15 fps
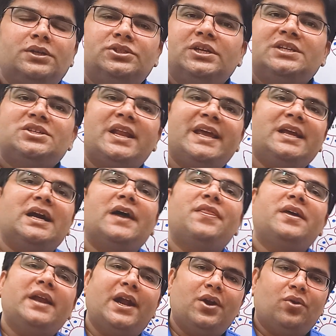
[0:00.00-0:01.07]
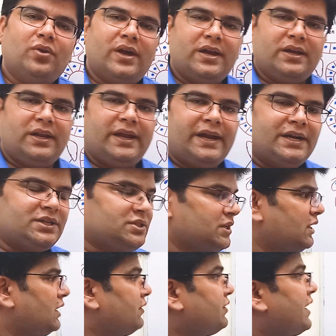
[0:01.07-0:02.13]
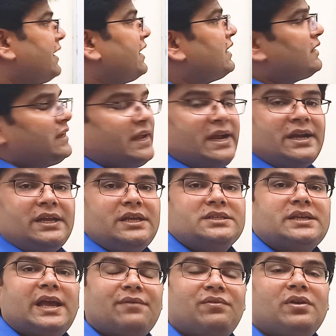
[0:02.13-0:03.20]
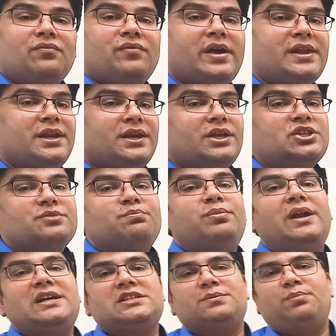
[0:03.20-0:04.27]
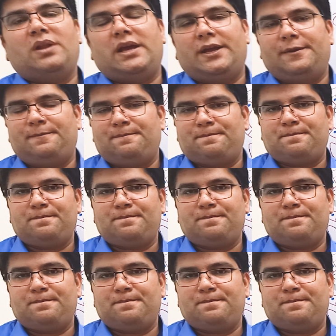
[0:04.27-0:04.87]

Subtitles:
Just like other endocrine glands, thyroid gland is having very rich blood supply.